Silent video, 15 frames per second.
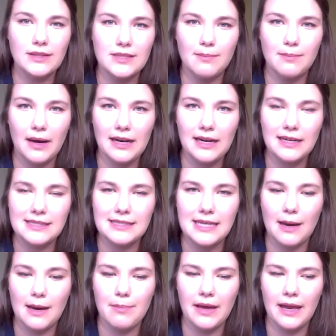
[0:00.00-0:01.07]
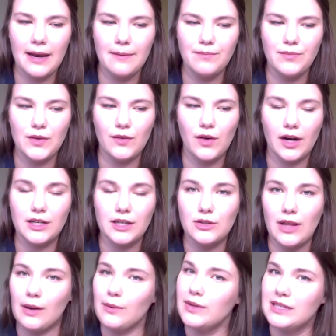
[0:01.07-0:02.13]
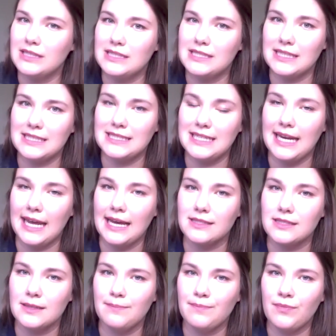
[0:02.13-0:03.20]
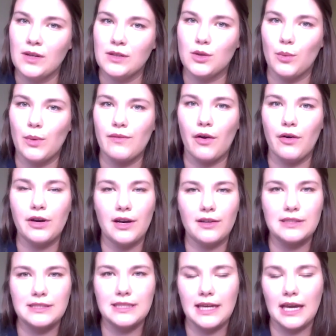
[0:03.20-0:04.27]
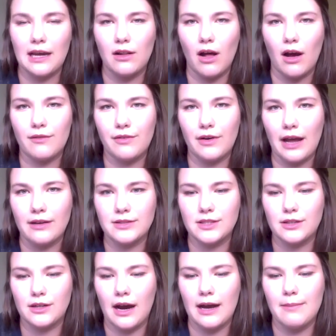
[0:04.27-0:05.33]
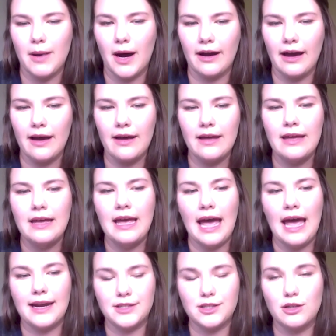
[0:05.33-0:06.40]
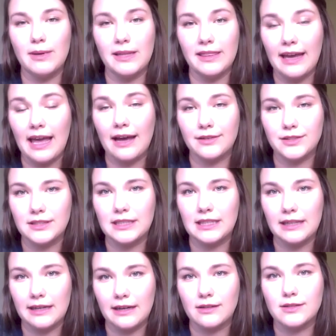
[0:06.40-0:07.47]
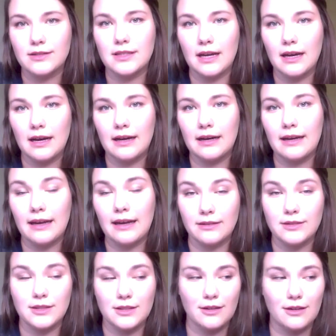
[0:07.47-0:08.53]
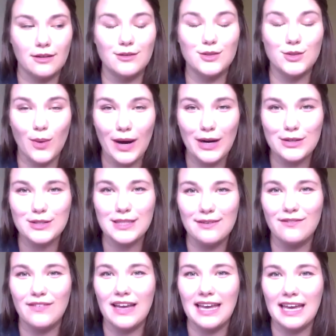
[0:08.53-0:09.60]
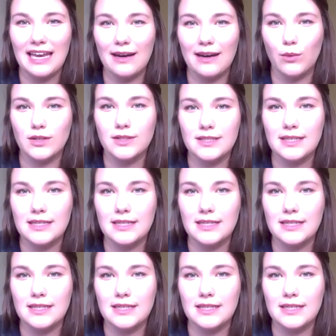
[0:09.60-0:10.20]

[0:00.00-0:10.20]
somebody to step in, you've got to do that within 60 days. So we've already got the ticking clock for Councillor Kayabaga, and assuming that Council declares Councillor Squire's seat vacant, where it's